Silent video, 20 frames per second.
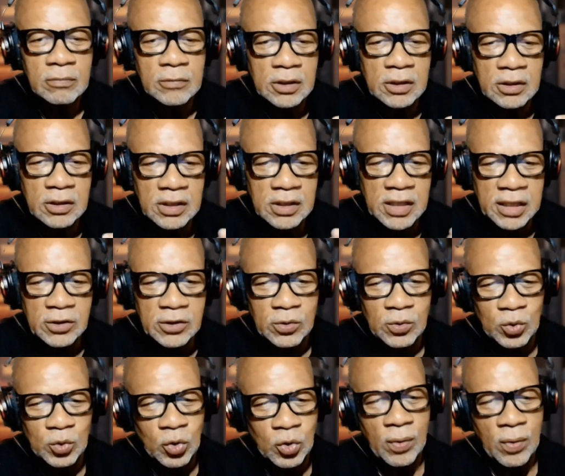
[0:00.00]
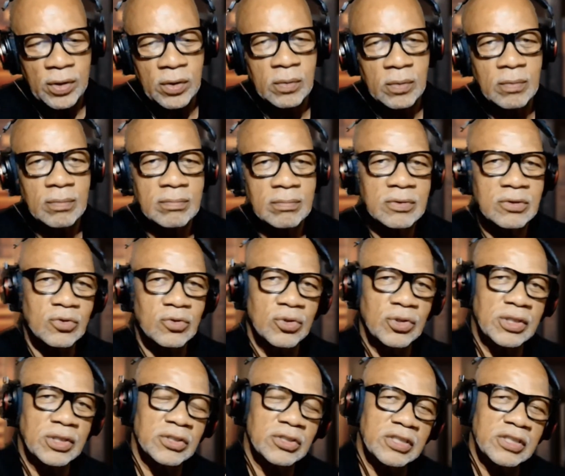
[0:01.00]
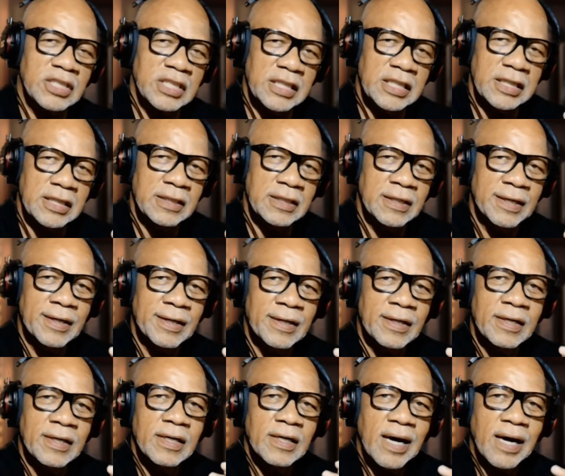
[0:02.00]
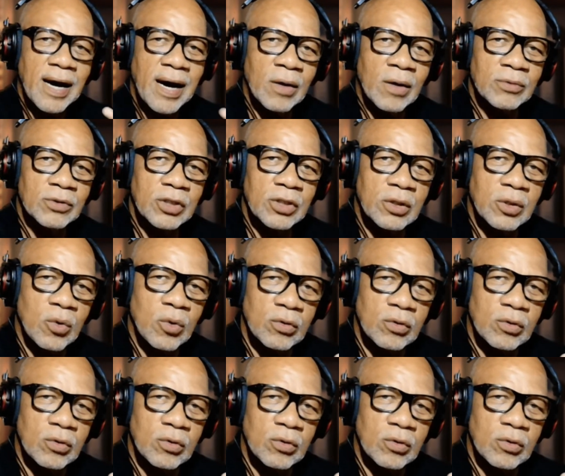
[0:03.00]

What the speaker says: in the next tutorial so you can see how to clone a